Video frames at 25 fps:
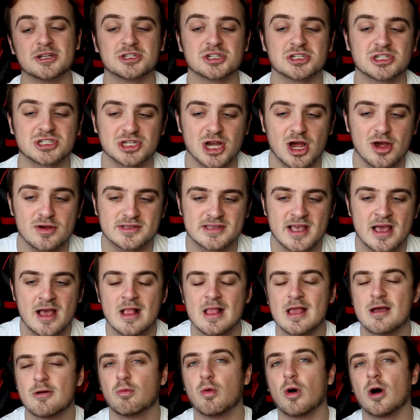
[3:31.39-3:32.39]
It just shows
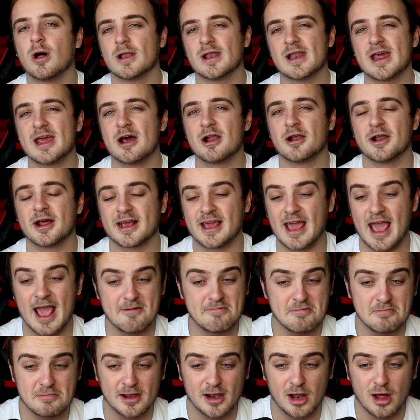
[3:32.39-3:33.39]
what Lyon are
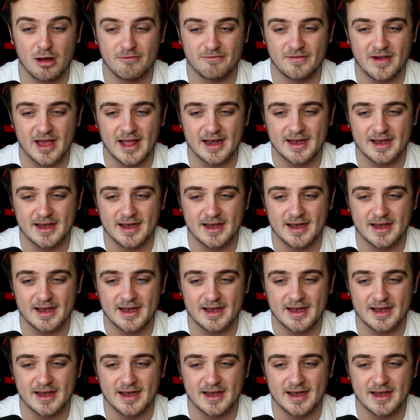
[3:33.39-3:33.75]
capable of,